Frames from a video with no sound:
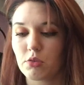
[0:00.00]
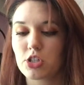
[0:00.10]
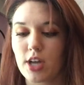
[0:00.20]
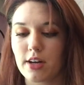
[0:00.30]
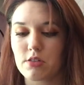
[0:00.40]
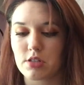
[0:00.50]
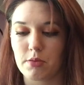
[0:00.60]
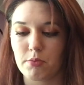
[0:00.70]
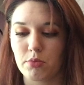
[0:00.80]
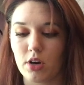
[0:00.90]
shadows and
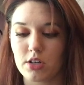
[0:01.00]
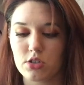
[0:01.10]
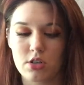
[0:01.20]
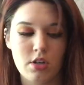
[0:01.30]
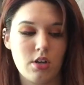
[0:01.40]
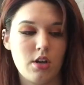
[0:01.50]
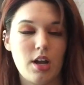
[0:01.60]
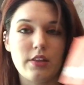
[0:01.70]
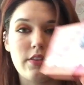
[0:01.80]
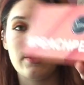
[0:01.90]
a brush.
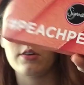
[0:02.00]
And then